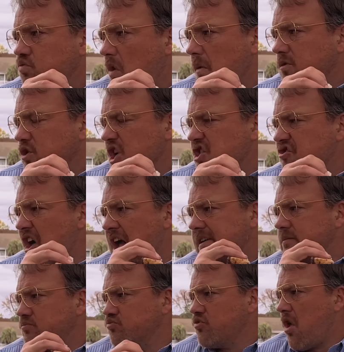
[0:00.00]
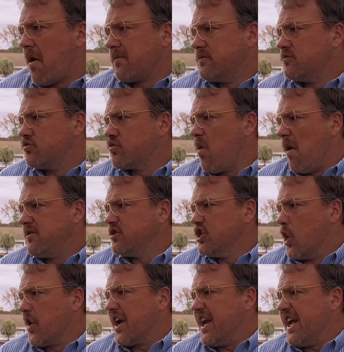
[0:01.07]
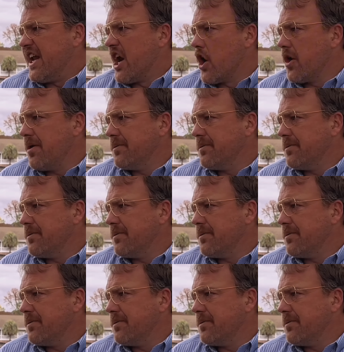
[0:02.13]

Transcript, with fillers: What do you think? You want to get in on it?